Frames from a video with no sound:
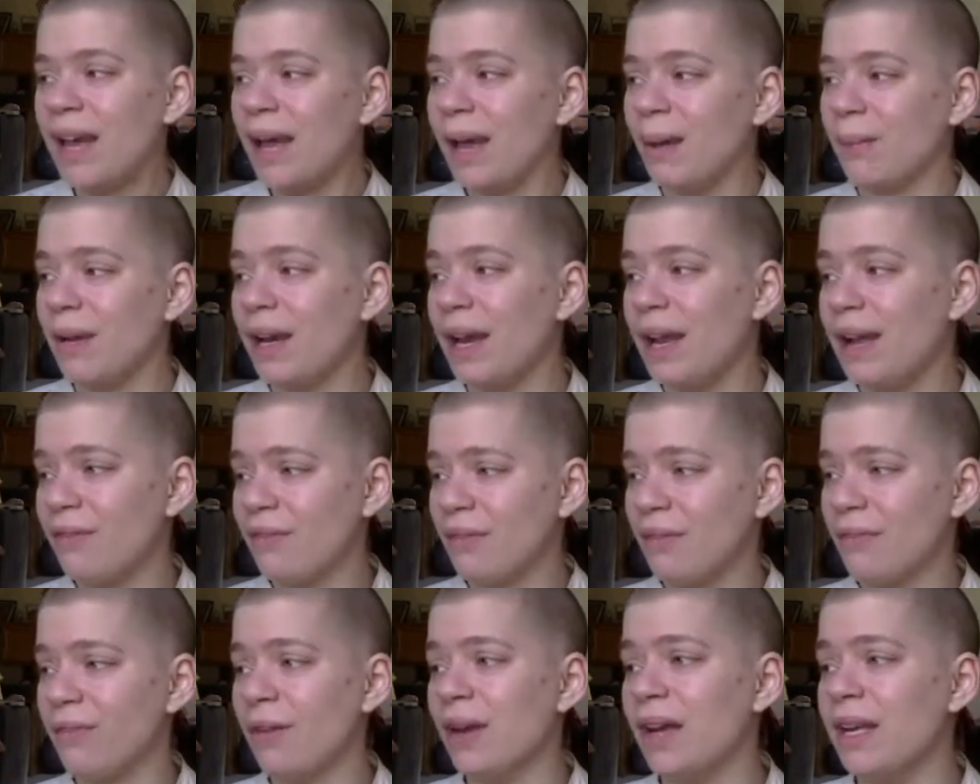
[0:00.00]
I'm going to have
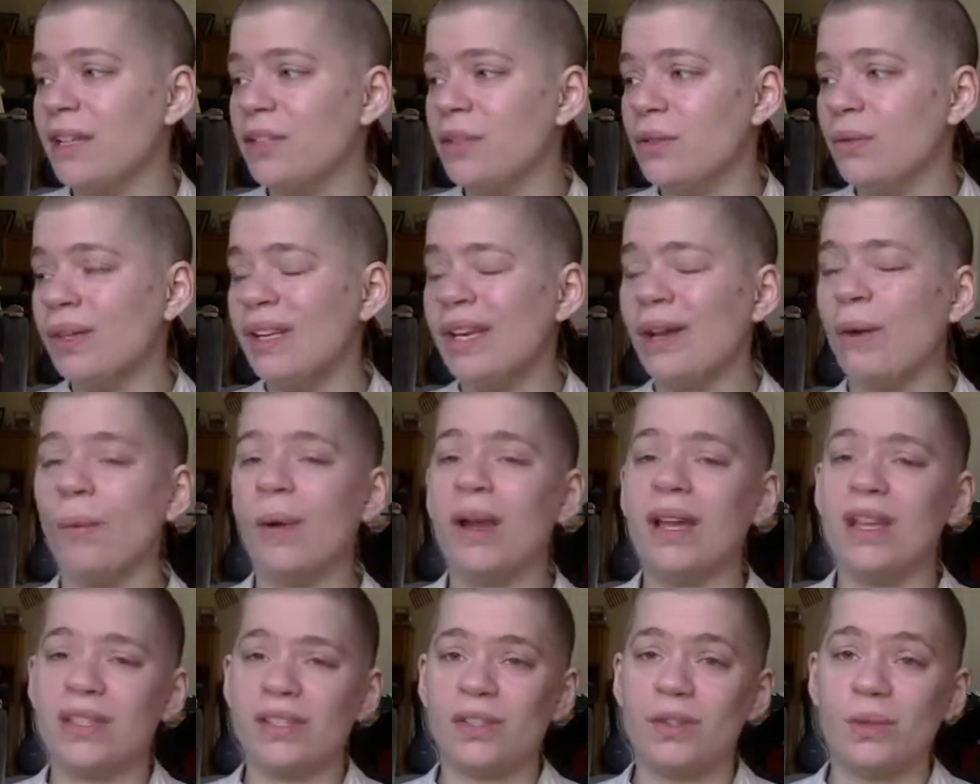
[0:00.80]
to find unique
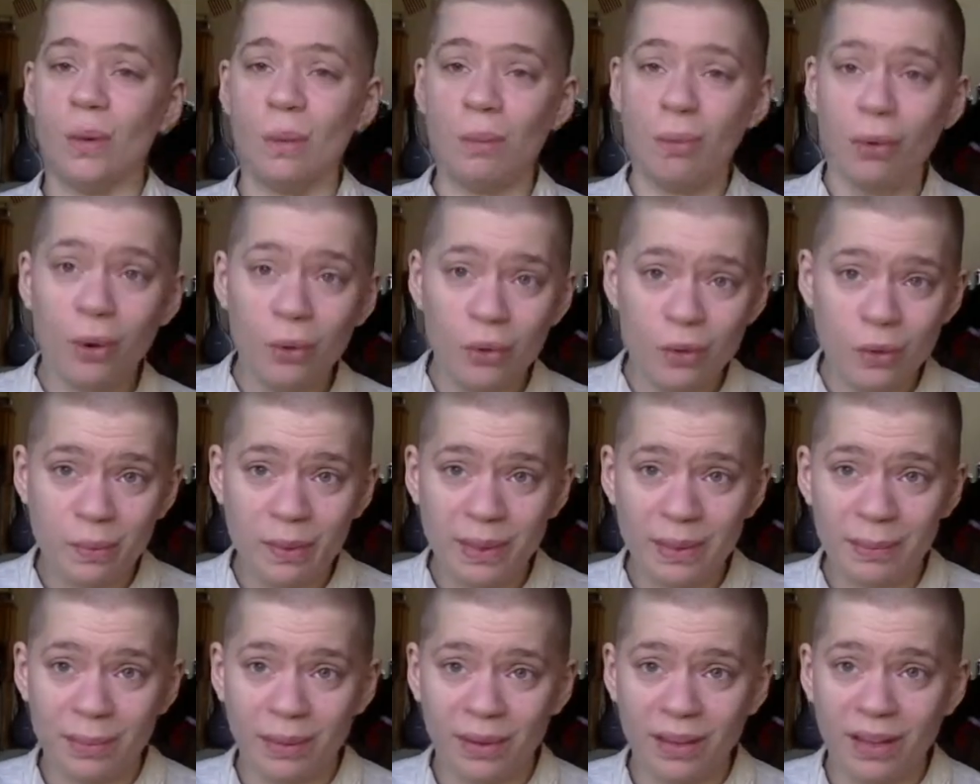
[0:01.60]
ways to approach
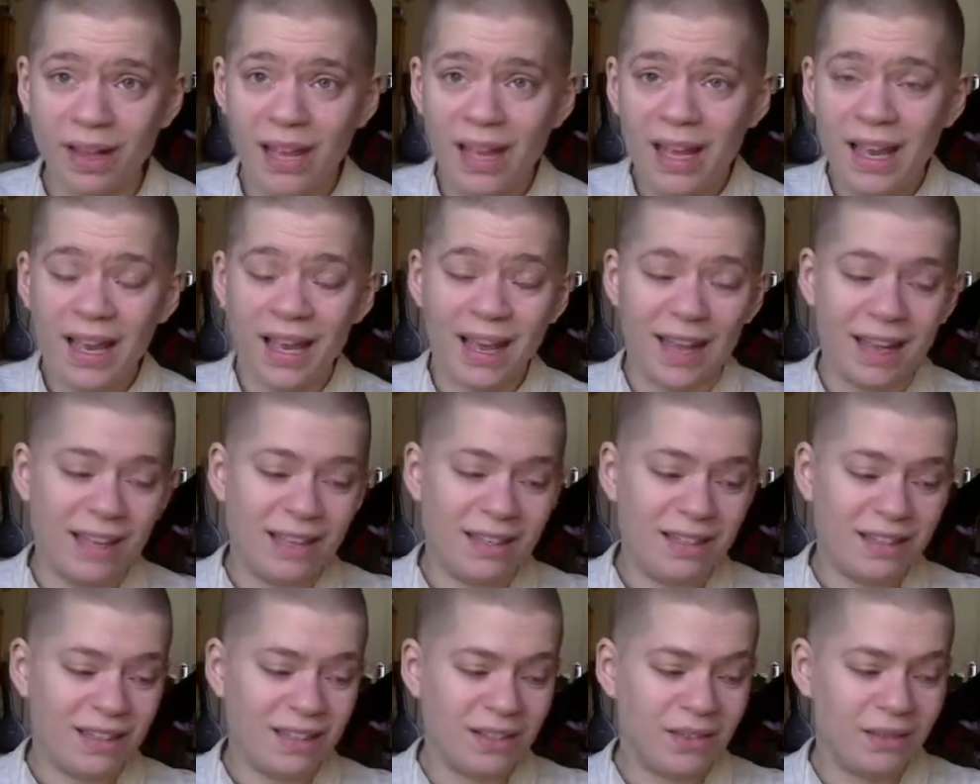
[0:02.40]
people
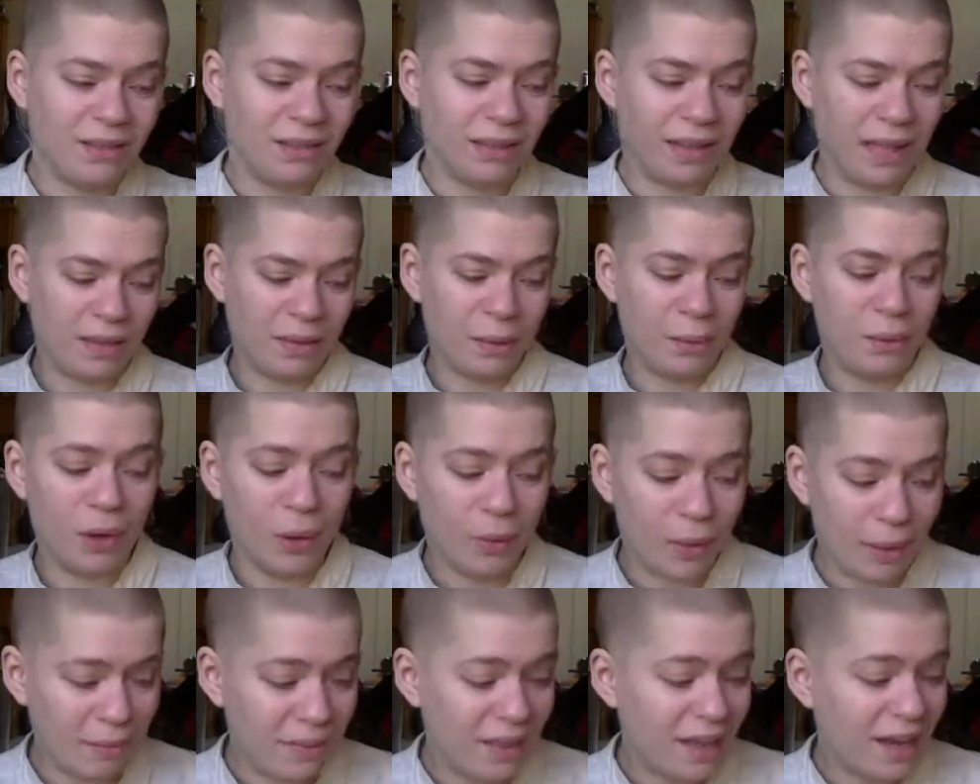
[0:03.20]
and let them
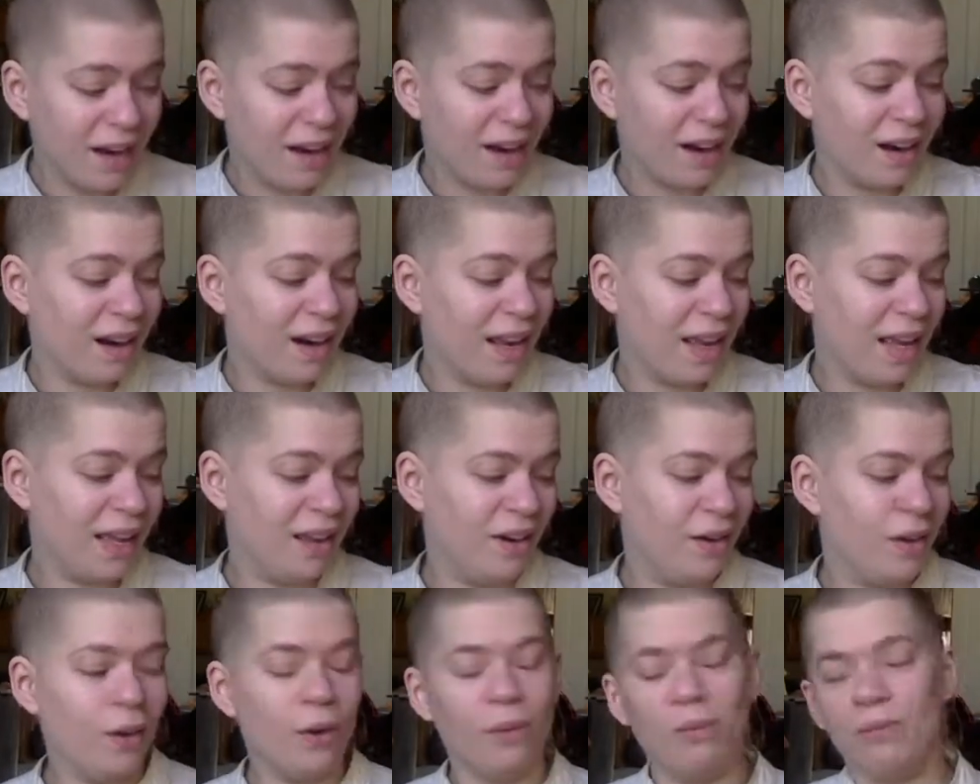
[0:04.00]
know I'm there
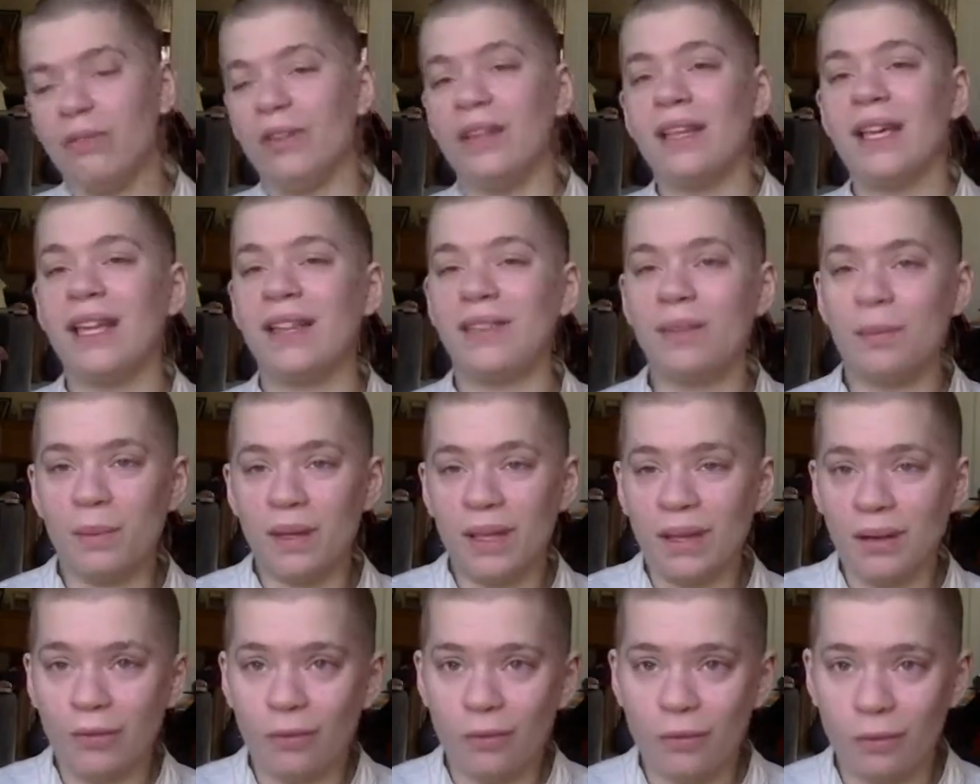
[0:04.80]
and hopefully get them
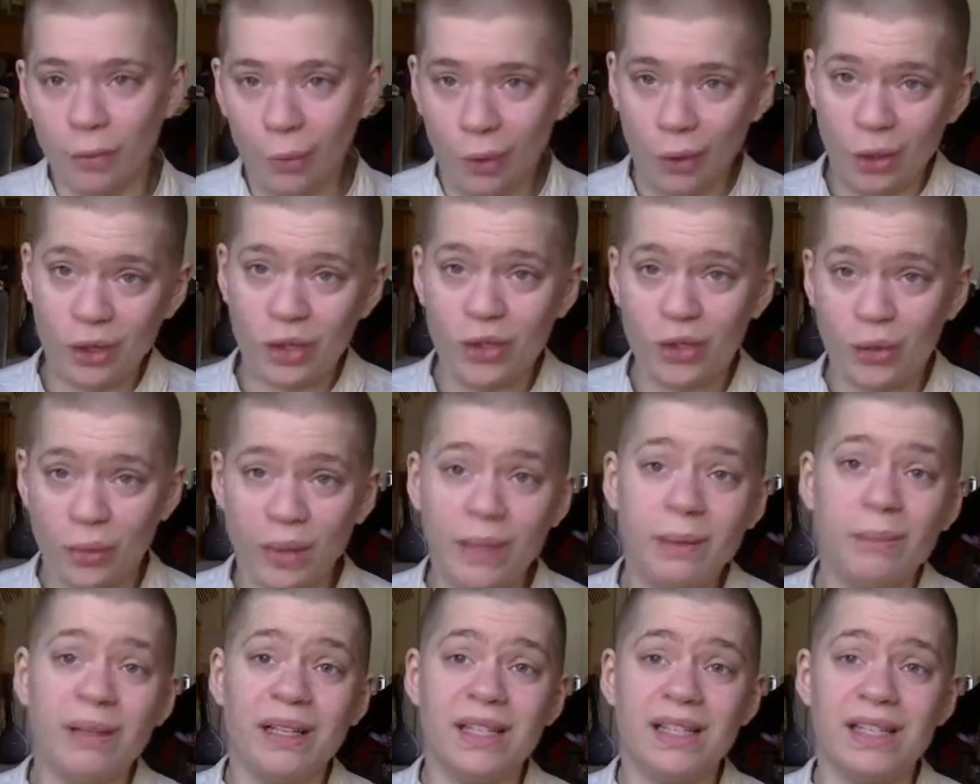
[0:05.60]
in for
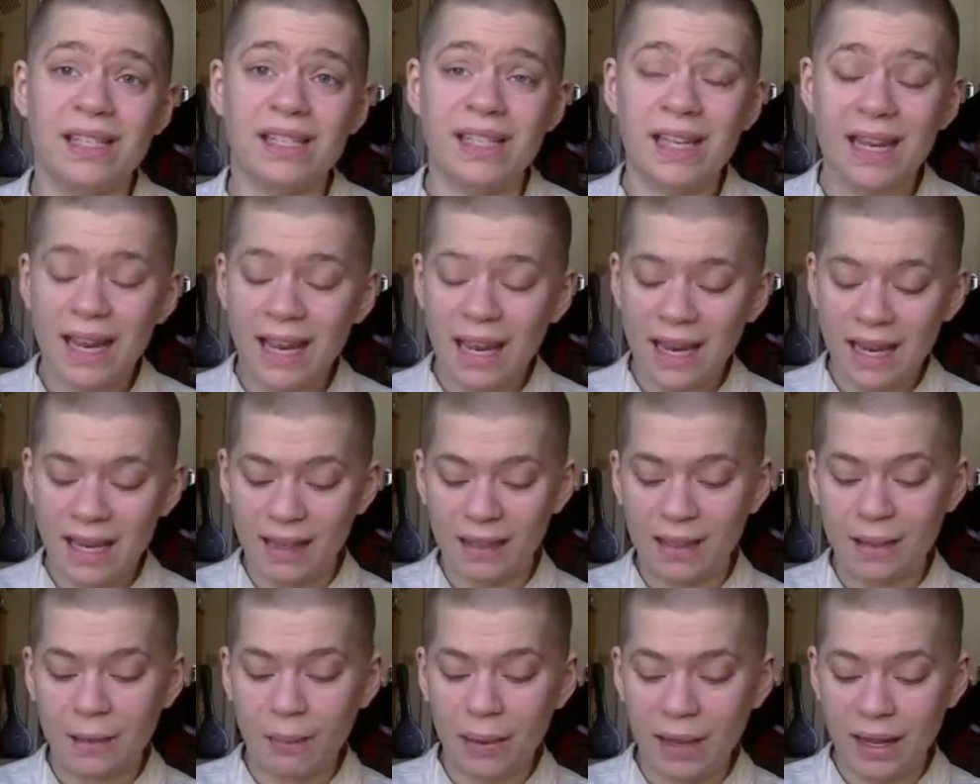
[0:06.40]
treatments
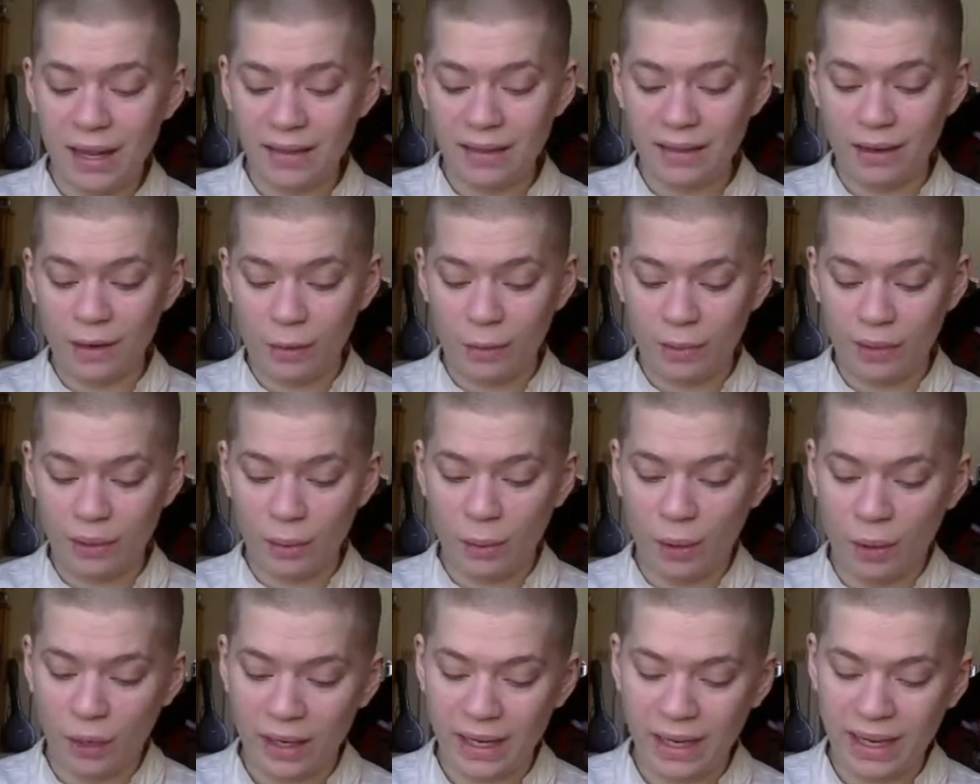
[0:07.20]
in the pod that I'll be
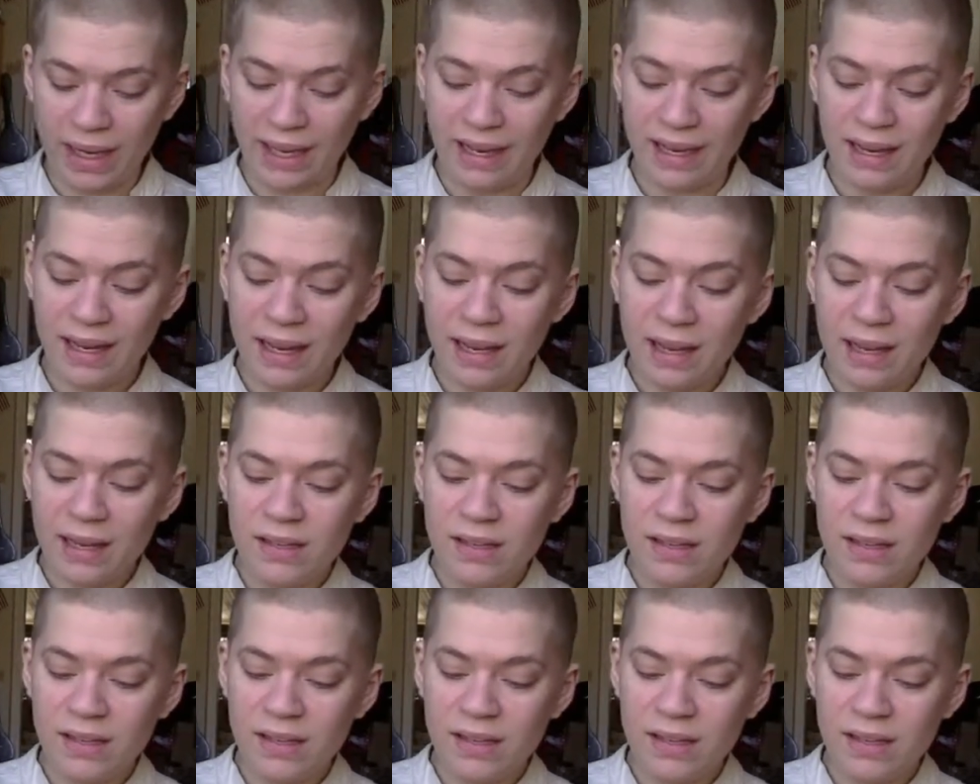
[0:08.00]
working in.